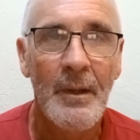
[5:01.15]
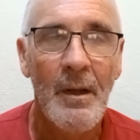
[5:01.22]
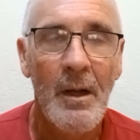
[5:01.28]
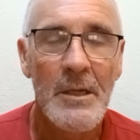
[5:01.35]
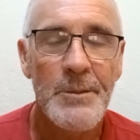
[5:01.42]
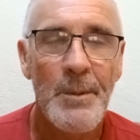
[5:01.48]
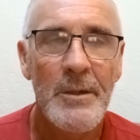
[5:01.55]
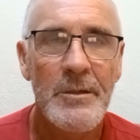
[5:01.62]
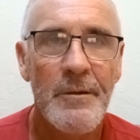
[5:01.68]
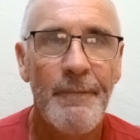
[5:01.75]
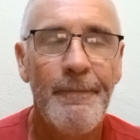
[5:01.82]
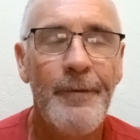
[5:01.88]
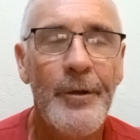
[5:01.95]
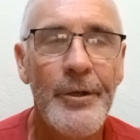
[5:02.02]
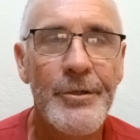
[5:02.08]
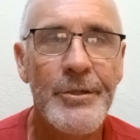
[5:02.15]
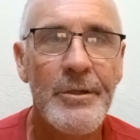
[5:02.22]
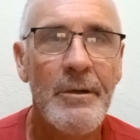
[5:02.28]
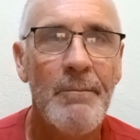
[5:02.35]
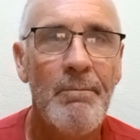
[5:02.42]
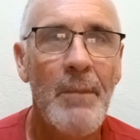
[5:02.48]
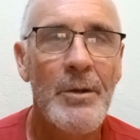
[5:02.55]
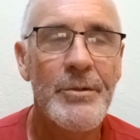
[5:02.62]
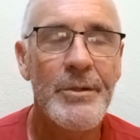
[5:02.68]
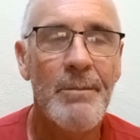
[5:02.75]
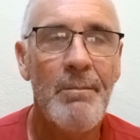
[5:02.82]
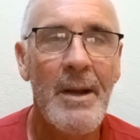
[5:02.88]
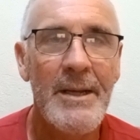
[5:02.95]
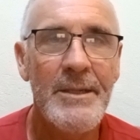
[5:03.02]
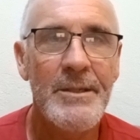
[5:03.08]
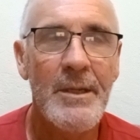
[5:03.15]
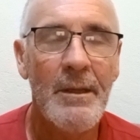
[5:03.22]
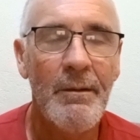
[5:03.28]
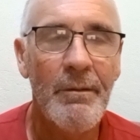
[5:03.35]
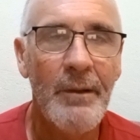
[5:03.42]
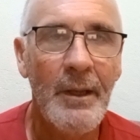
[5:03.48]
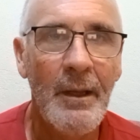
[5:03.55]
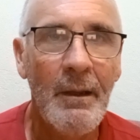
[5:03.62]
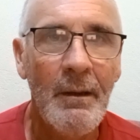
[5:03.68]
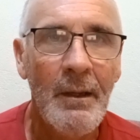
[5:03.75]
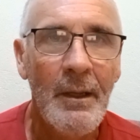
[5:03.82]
I suppose the first most amazing thing